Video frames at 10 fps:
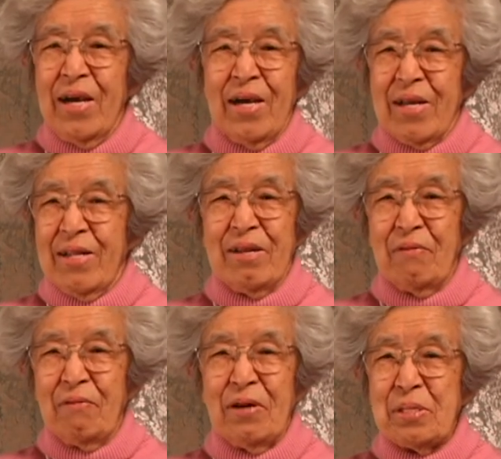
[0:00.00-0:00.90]
It
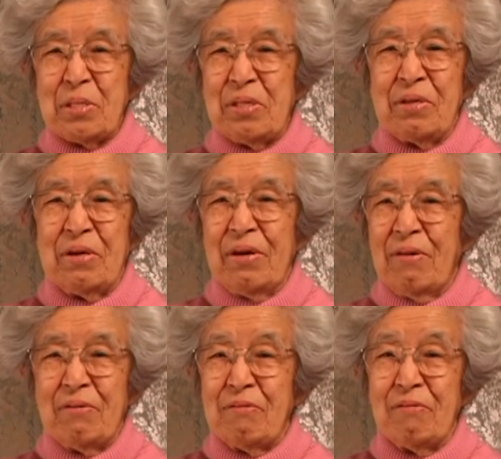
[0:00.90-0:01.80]
wasn't the
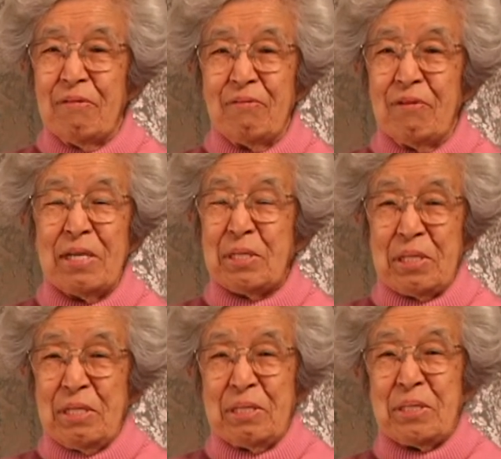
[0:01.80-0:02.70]
residence
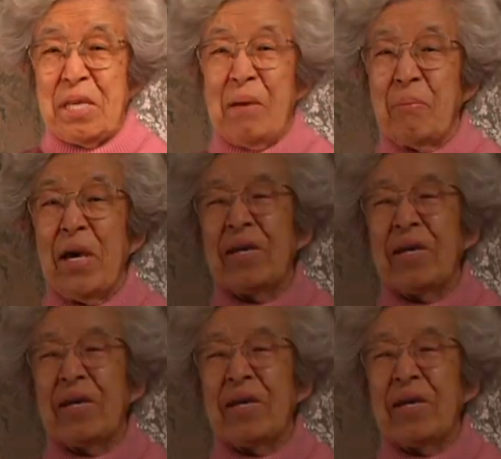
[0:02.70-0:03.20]
that mattered.